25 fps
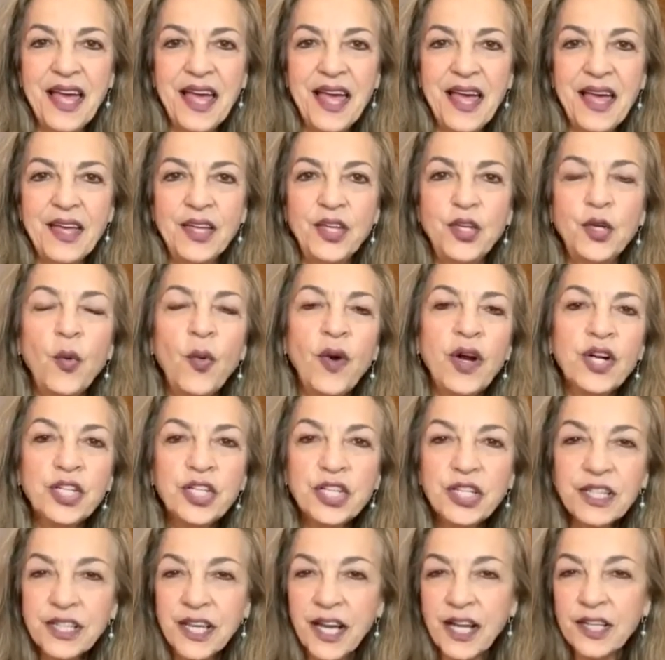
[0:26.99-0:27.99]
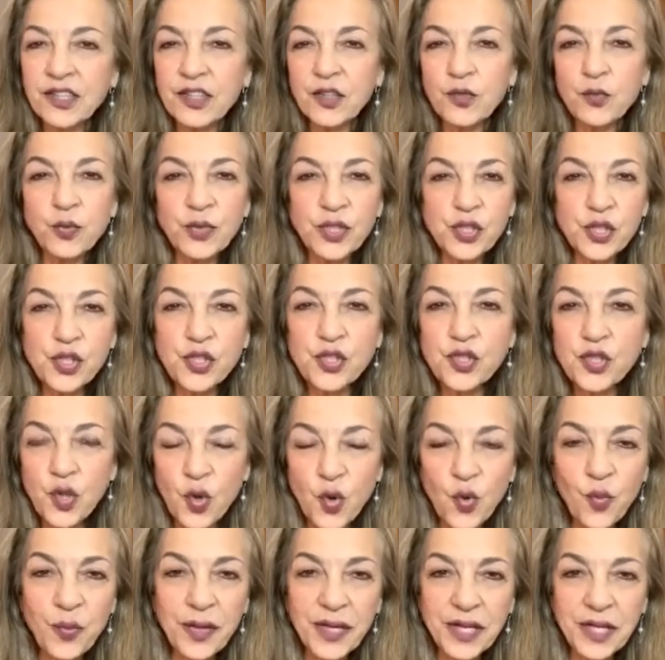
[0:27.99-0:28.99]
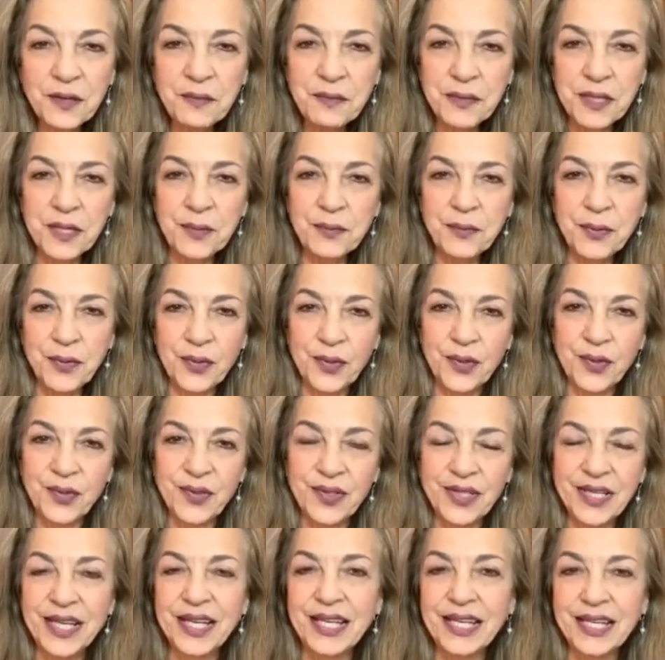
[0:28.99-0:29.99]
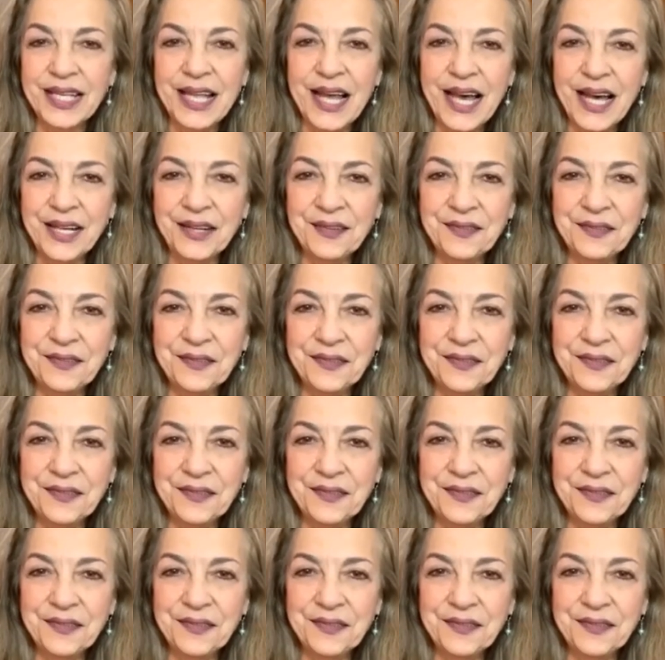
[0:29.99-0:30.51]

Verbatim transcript: you are connected with so many people in life.